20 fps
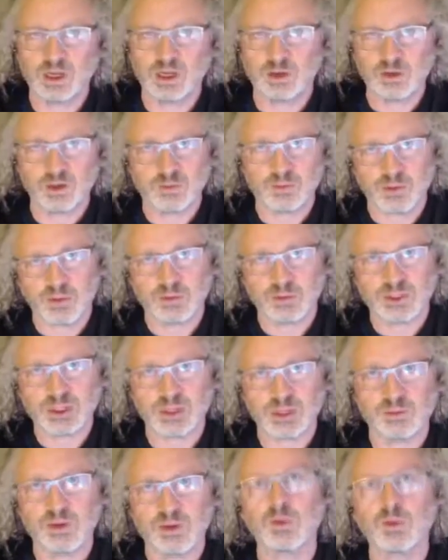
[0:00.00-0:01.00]
not a
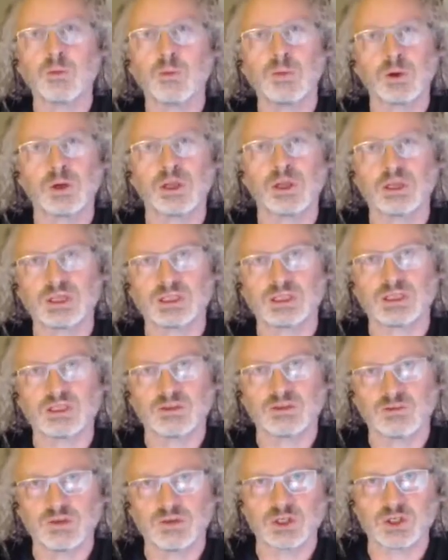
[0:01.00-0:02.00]
publisher, but we're building this
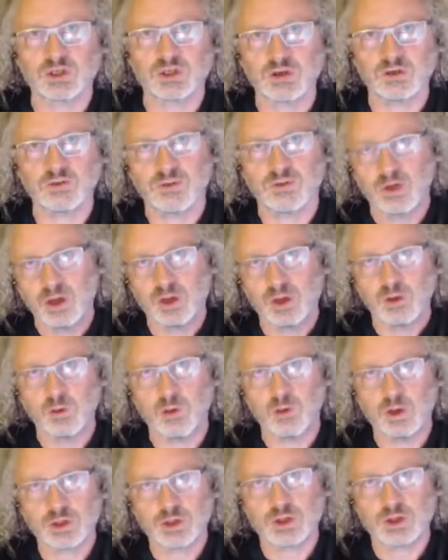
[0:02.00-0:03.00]
as a vision of
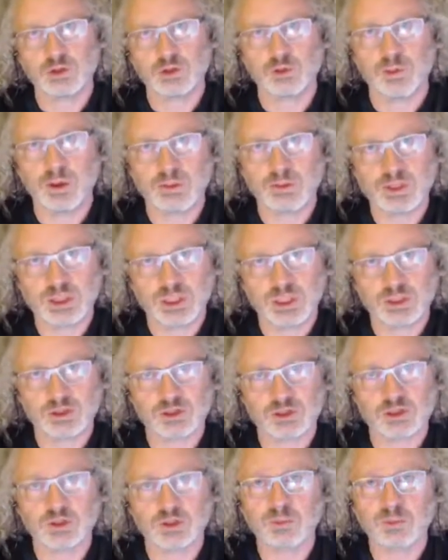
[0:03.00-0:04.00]
what journal publishing
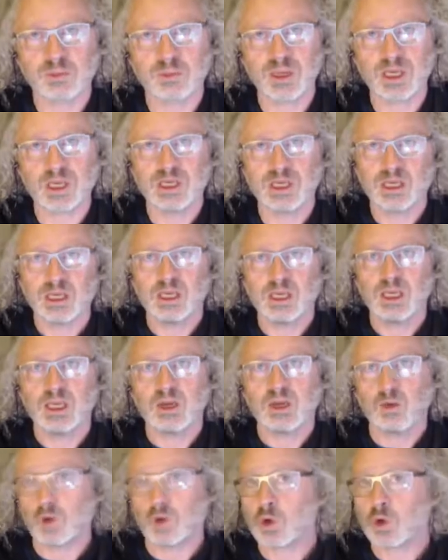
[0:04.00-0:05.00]
should be,
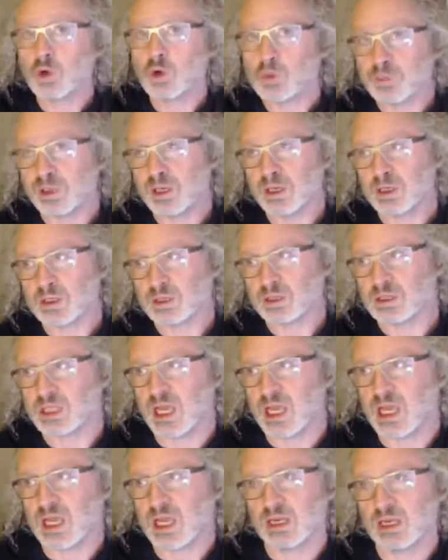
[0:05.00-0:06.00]
or could be, I should
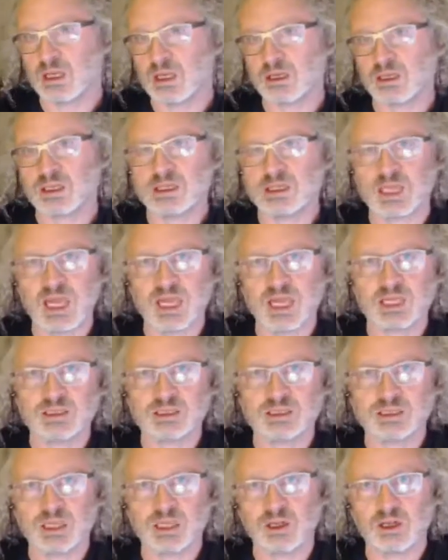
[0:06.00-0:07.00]
say, and it
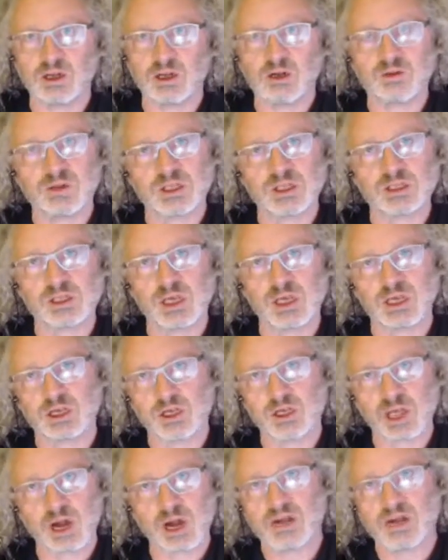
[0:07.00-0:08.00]
contains a lot of things like
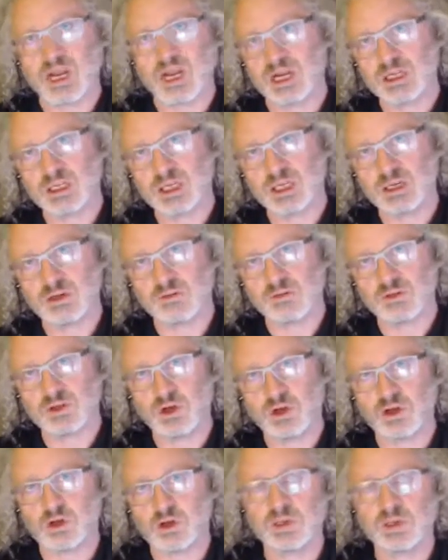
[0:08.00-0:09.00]
concurrent editing of a
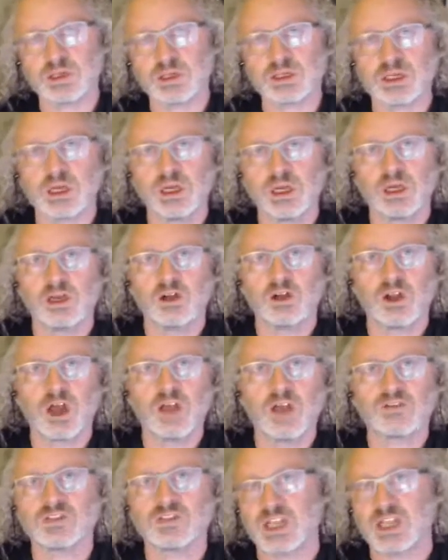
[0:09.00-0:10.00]
document,
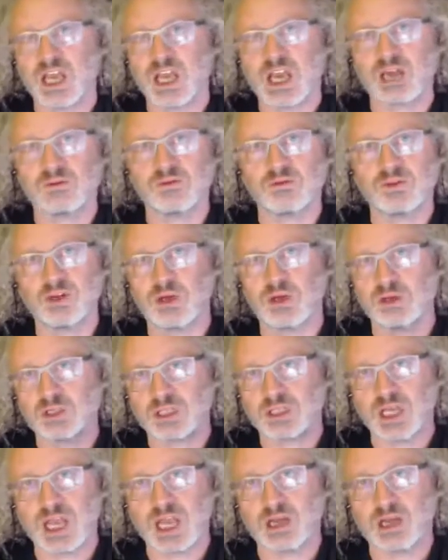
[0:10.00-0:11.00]
live chat, video
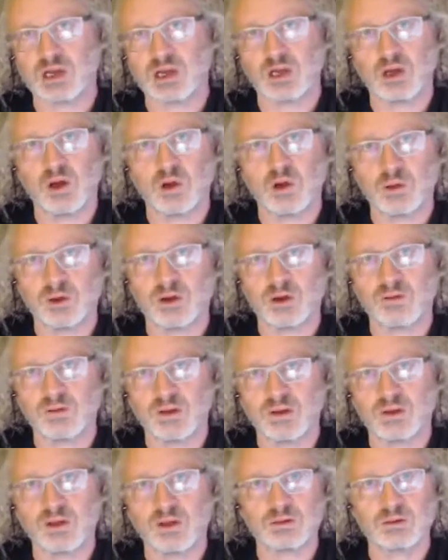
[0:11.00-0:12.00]
chat, and a whole lot of
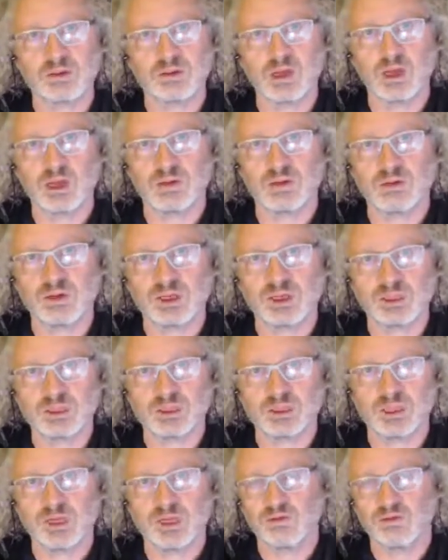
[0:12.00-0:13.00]
other
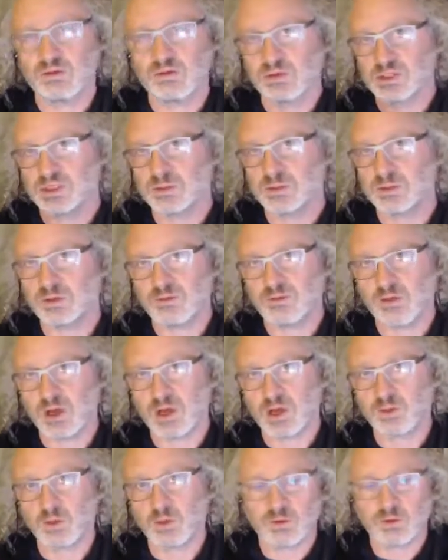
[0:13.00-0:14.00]
things. Very
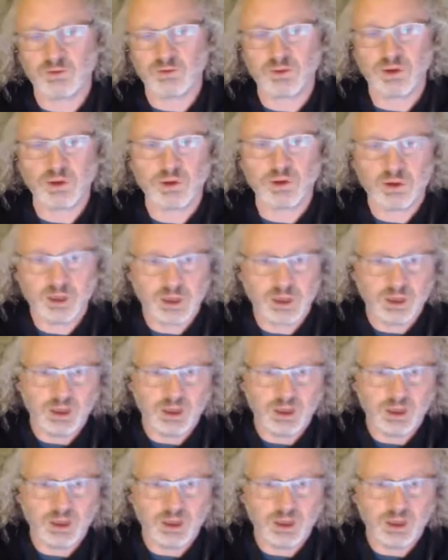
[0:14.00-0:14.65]
simplified workflow.